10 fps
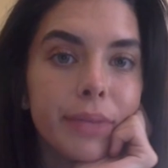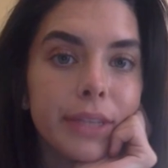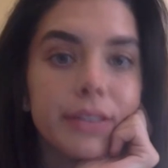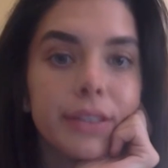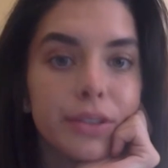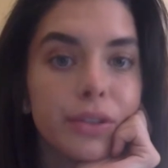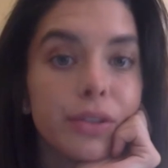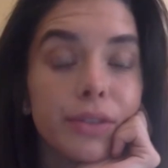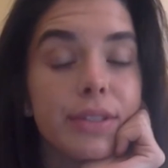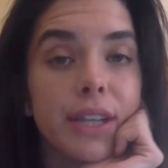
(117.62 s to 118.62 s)
My sister
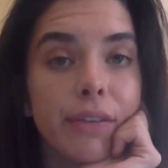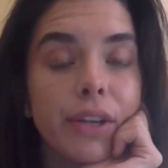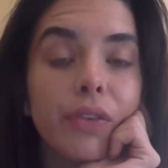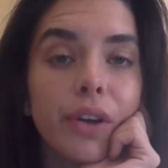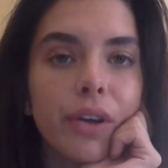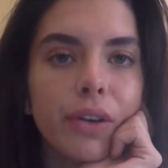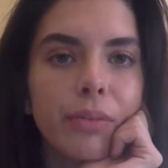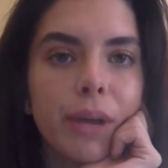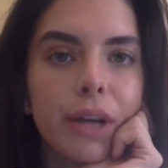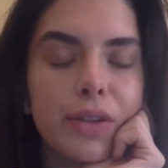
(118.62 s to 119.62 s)
lives 7,500
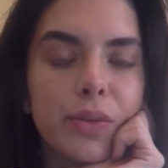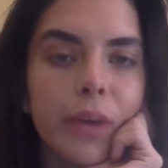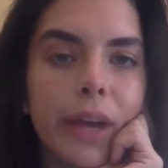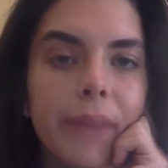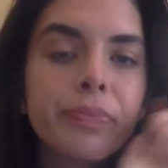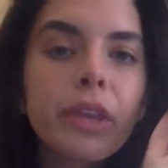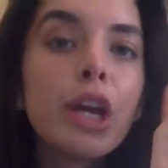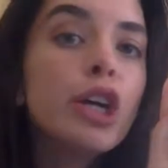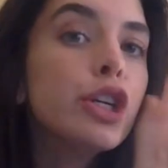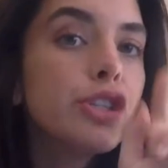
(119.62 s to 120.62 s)
miles away.
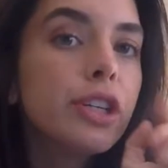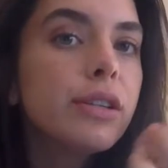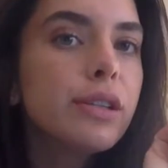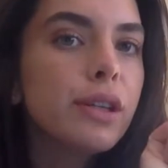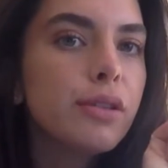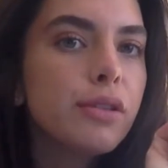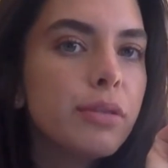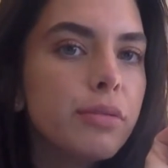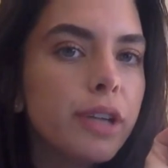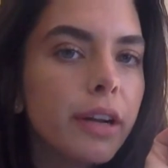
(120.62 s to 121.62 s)
She has a
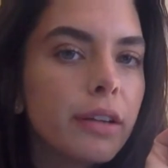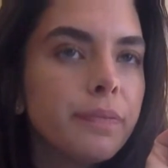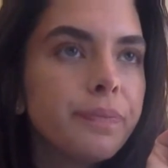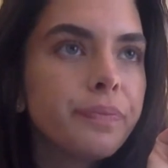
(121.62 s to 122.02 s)
YouTube channel.